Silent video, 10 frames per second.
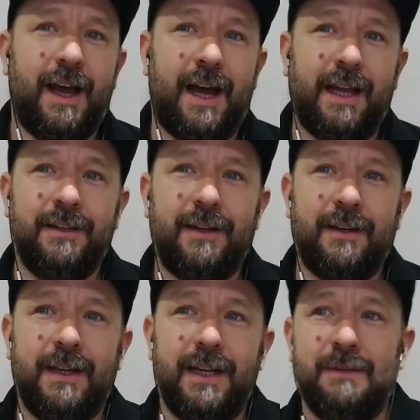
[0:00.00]
And you
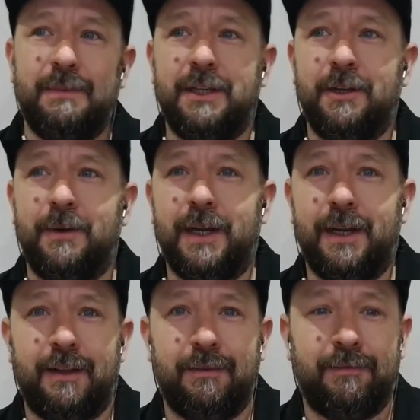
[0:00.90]
don't need to be doing
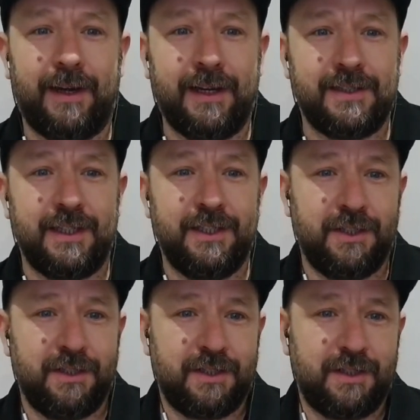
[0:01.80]
anything fancy.
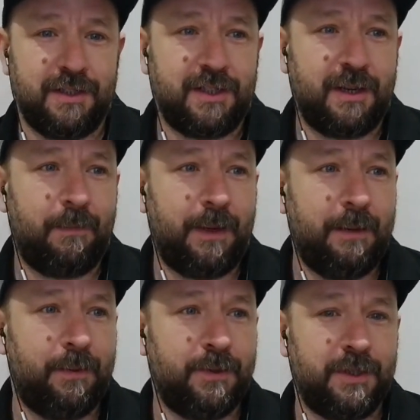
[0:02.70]
Just some
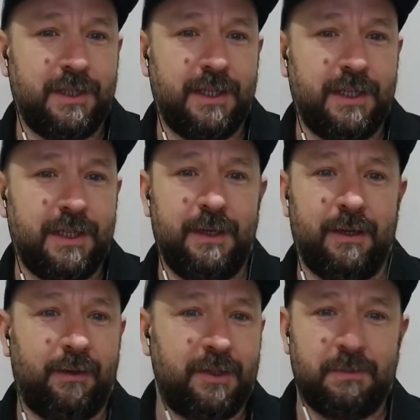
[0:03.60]
people just need to be
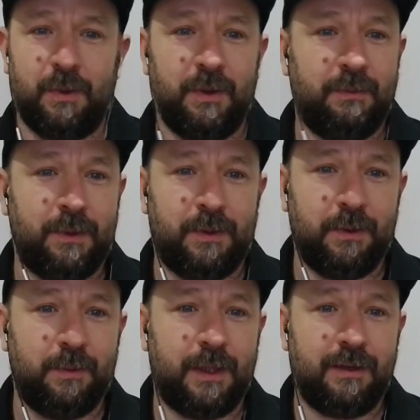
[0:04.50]
on a smaller
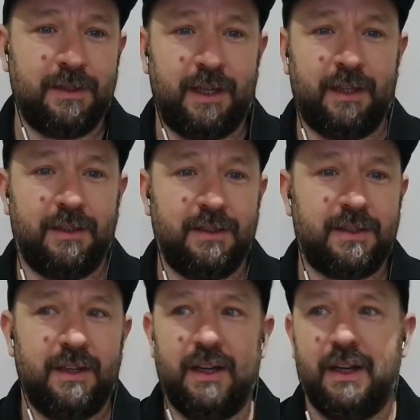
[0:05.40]
board, whereas
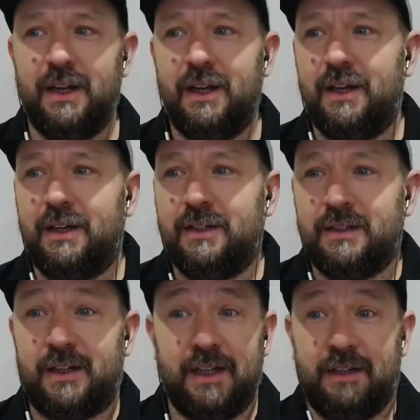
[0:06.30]
others,
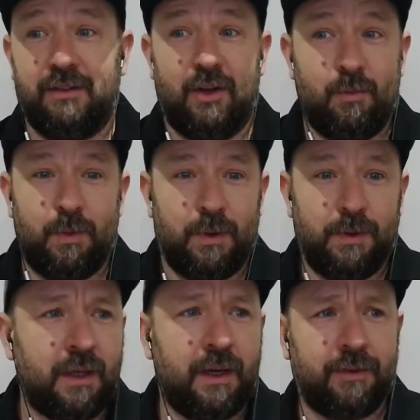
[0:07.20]
I love a longboard.
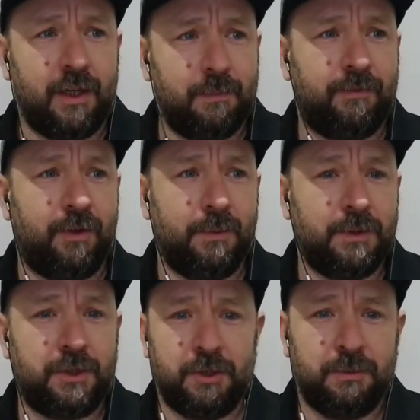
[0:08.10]
I've got a
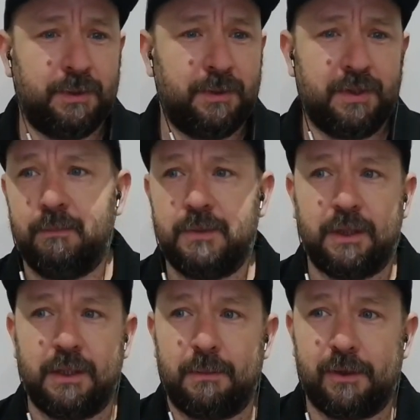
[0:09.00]
performance shortboard. I took
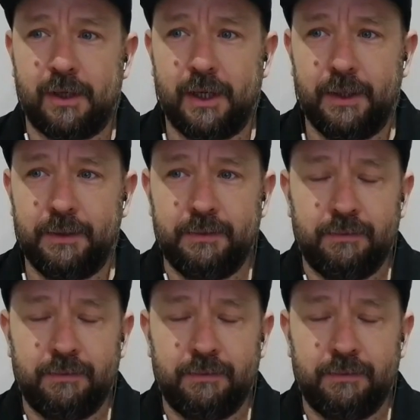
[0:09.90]
it to Morocco.